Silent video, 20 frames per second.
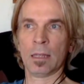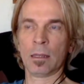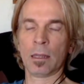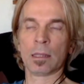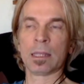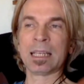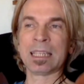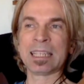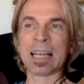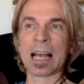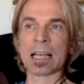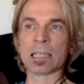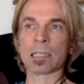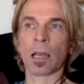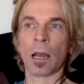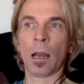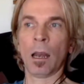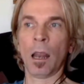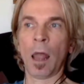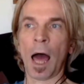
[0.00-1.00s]
And this has a
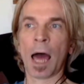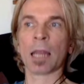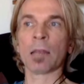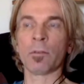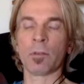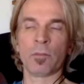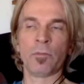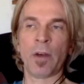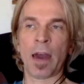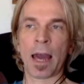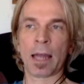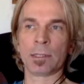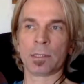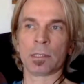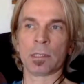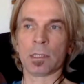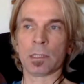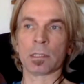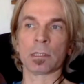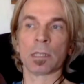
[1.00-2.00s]
lot of
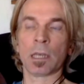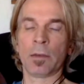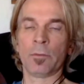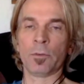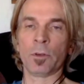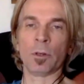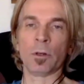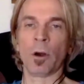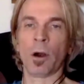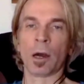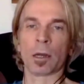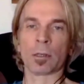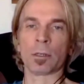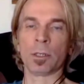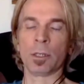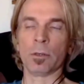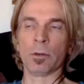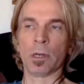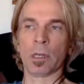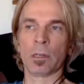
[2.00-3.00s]
advantages if you know how to
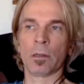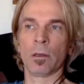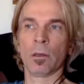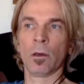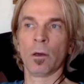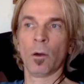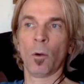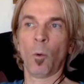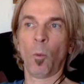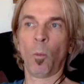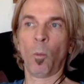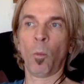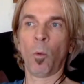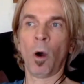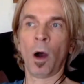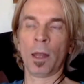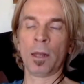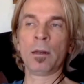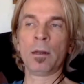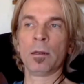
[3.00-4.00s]
do it.
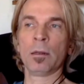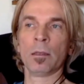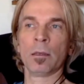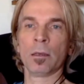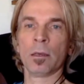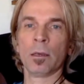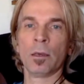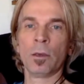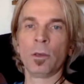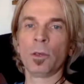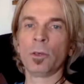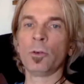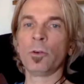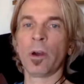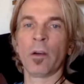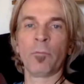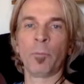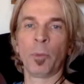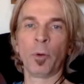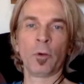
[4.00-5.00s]
One, you
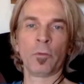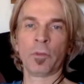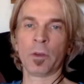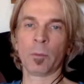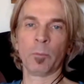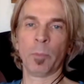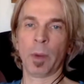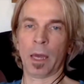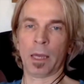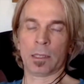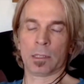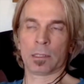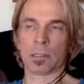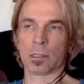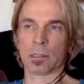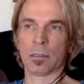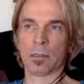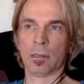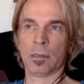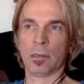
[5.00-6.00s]
have perfect
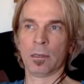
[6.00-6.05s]
bass.